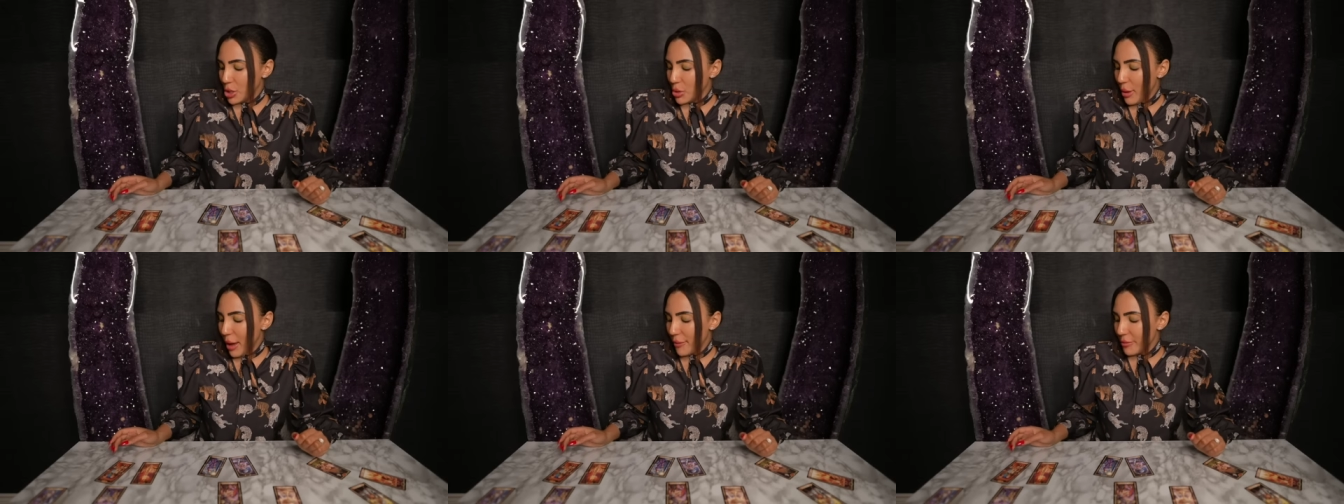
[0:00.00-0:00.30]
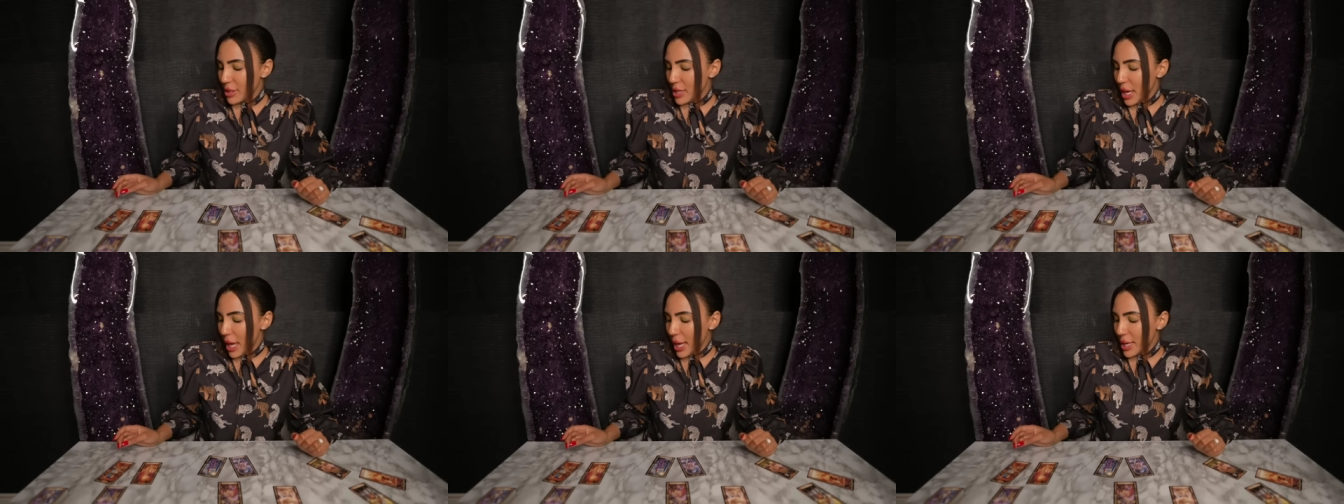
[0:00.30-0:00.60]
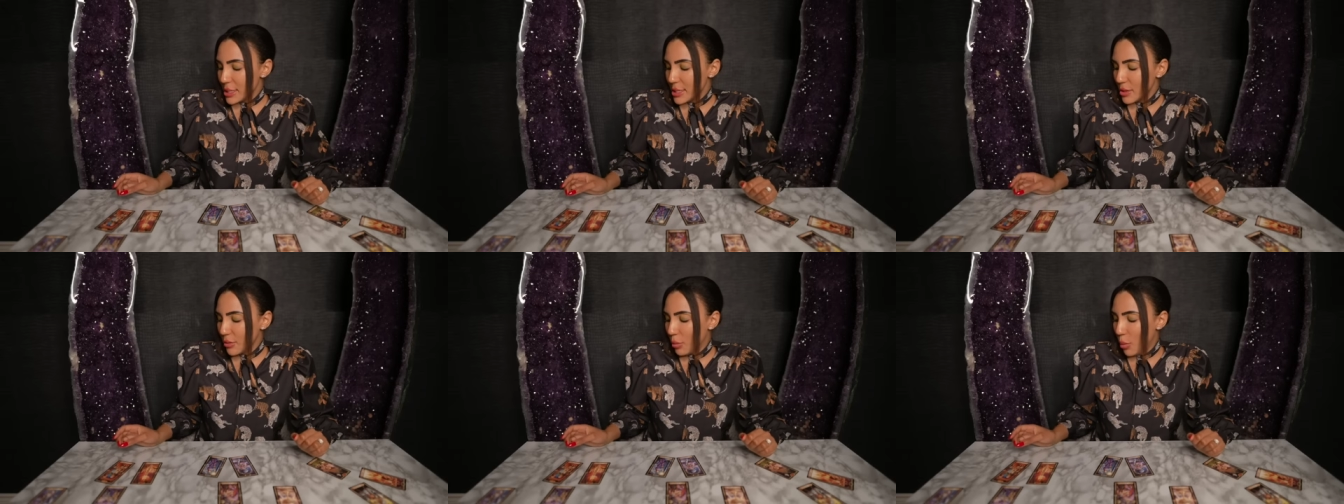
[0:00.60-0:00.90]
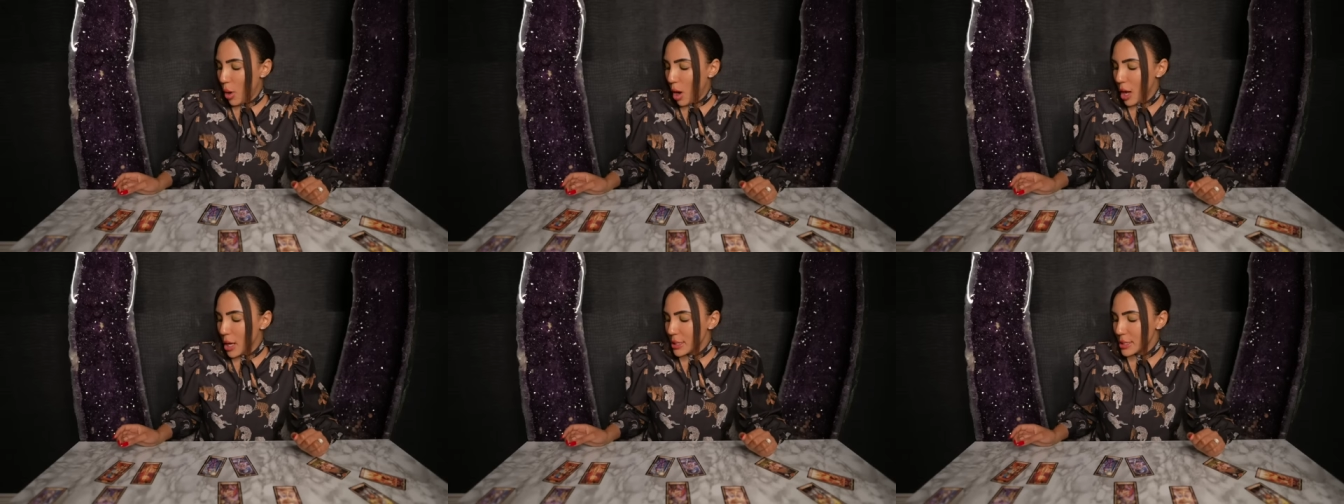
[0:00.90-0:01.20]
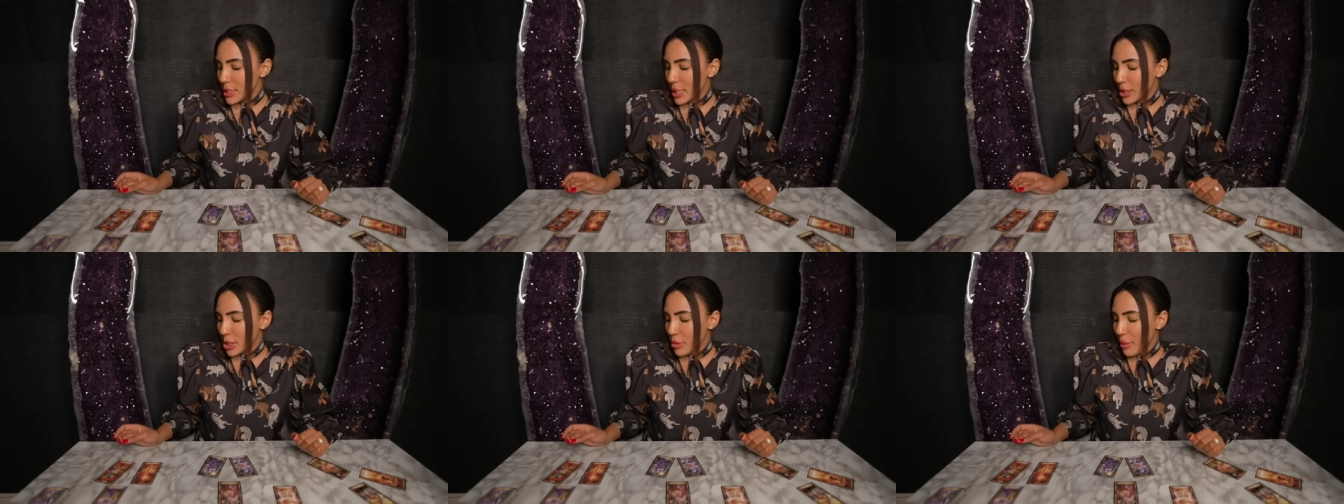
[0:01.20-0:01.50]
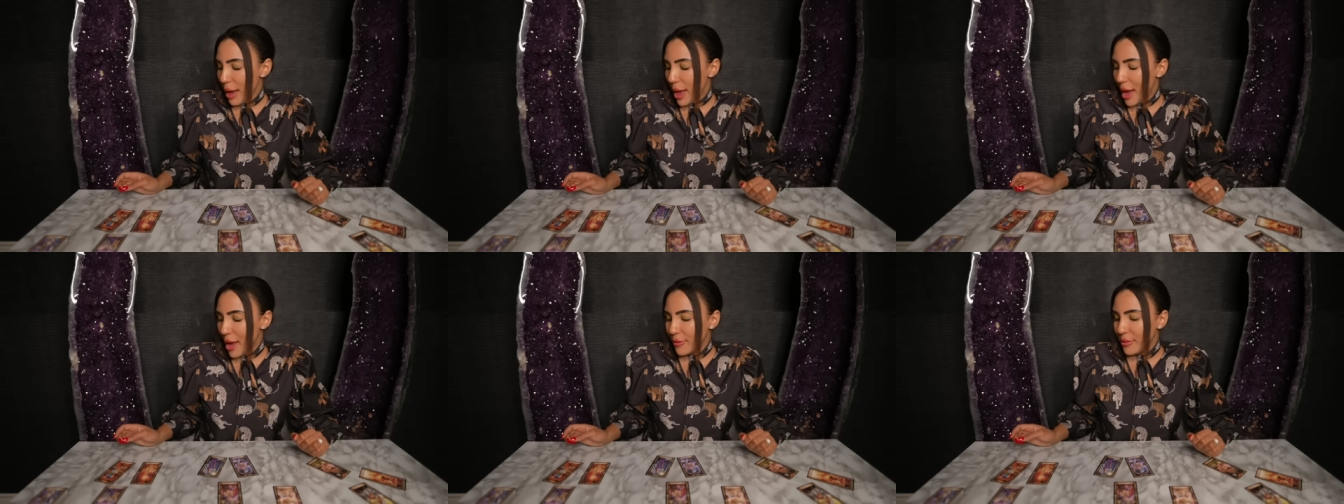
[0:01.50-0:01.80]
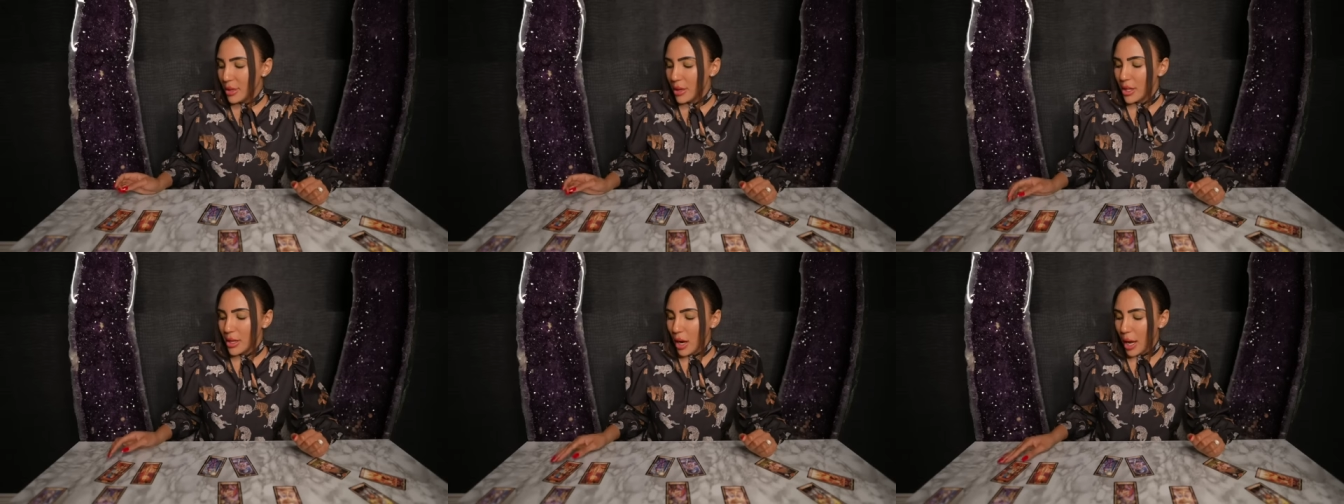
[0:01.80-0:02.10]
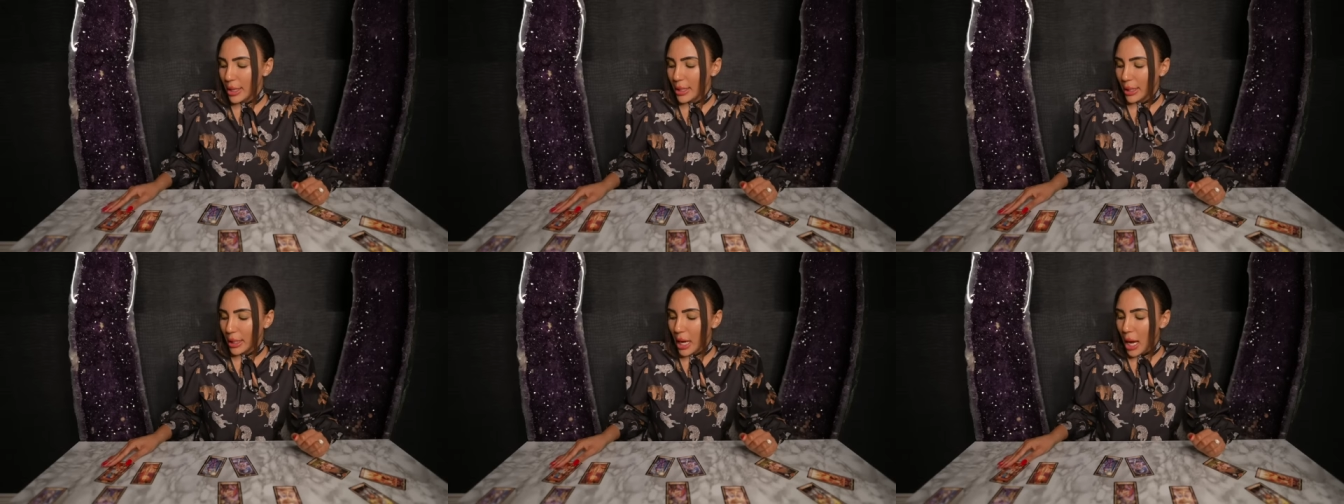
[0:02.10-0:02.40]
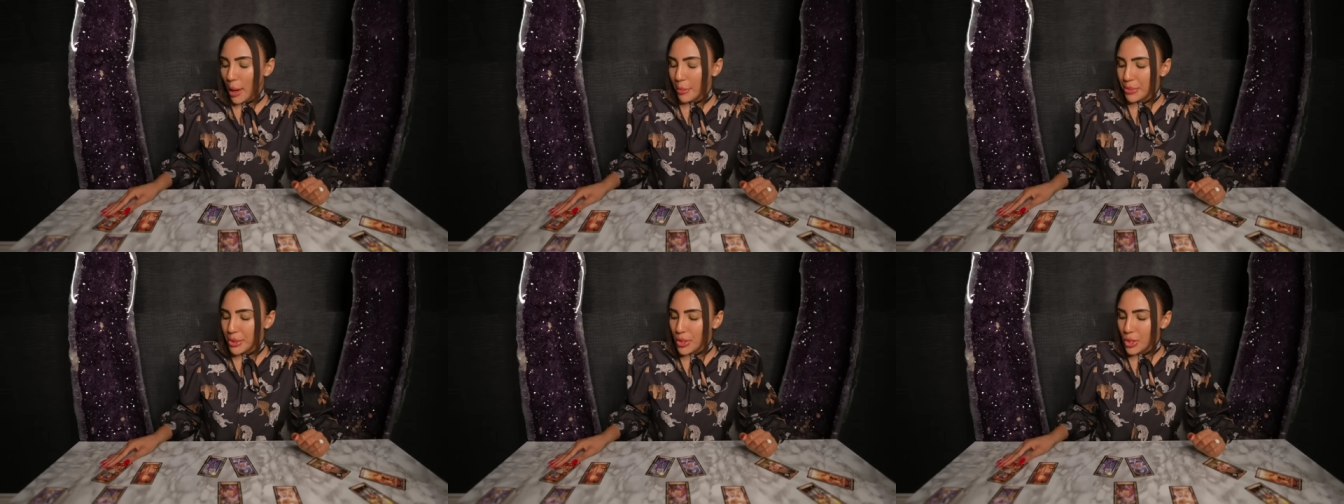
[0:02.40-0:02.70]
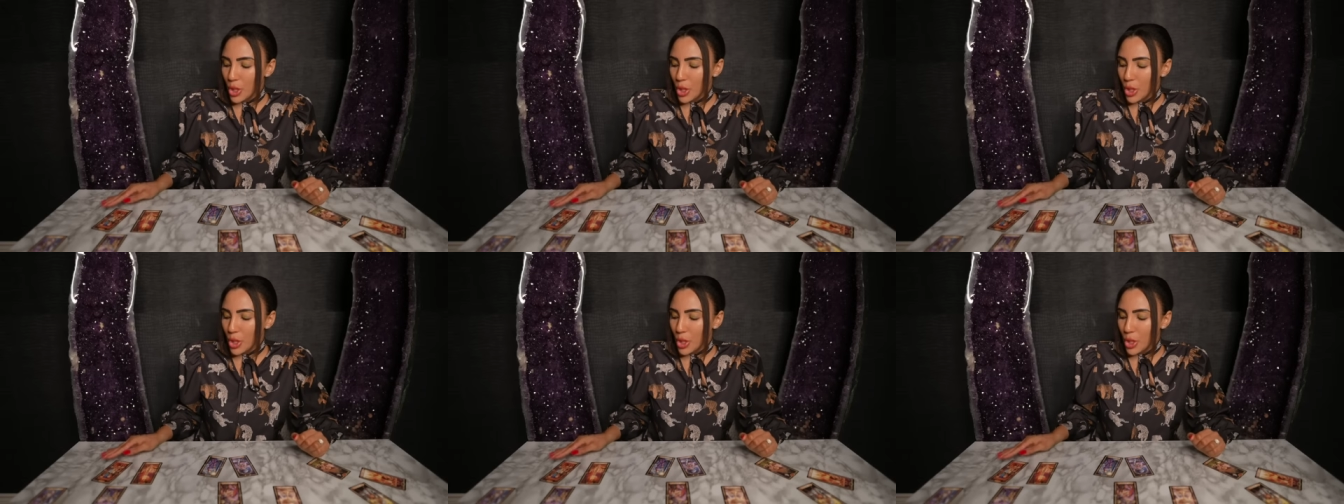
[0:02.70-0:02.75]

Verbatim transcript: you have the ace of wands, and you have the nine of cups.